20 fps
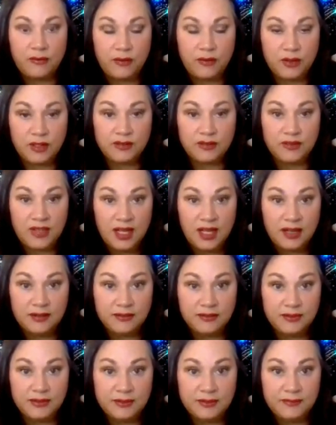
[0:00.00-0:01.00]
full of
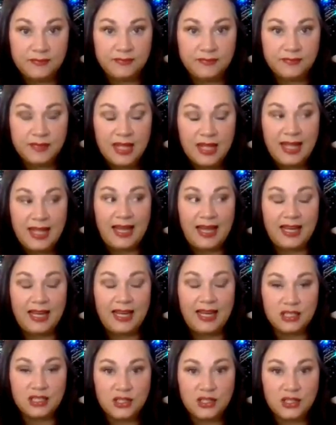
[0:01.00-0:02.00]
love
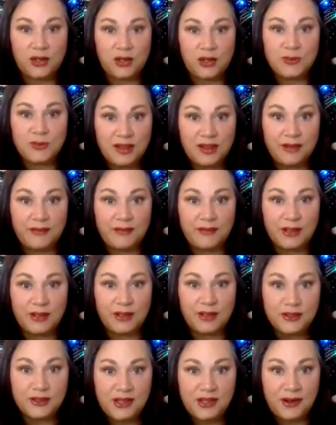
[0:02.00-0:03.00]
and it starts with loving
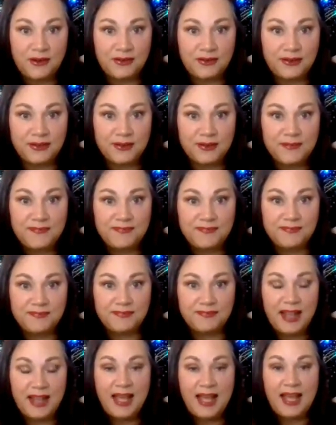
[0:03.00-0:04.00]
yourself.
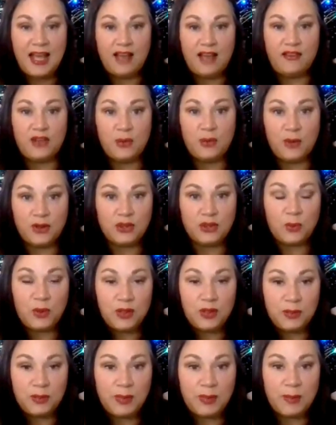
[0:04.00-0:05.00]
If you want the
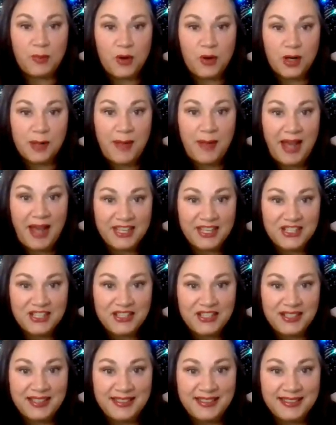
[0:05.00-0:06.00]
world to be more
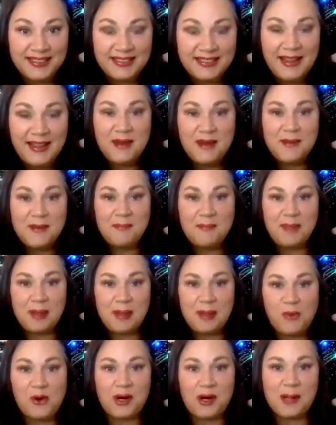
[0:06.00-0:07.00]
compassionate,
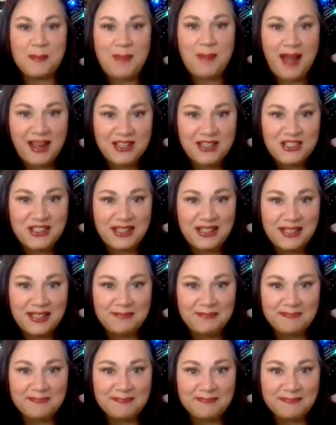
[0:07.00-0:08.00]
be more compassionate.
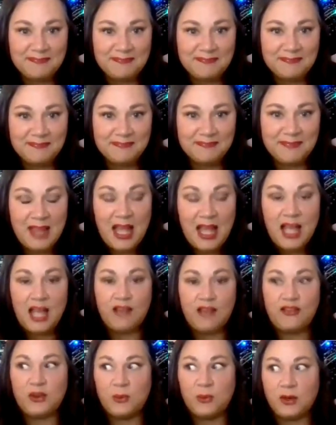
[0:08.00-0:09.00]

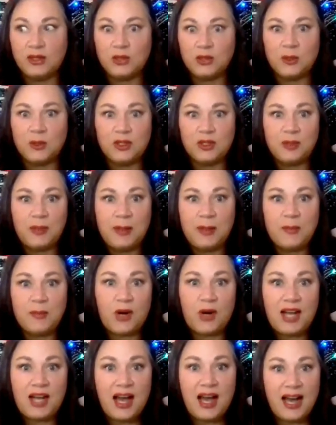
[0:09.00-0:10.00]
If you want the world to be
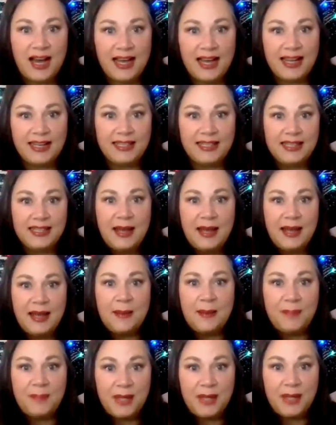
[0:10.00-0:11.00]
more kind,
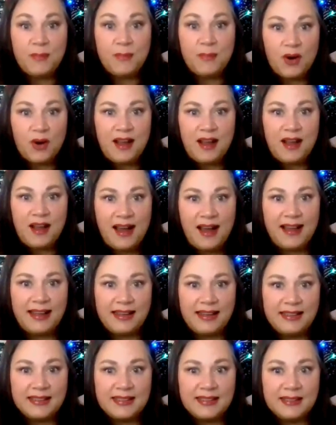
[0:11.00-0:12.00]
be more
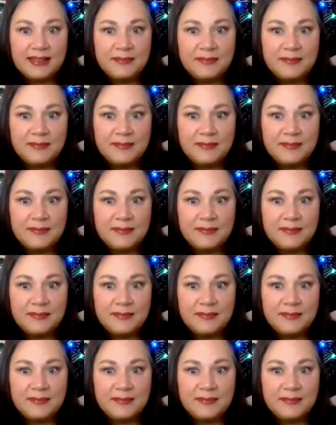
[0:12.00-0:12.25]
kind.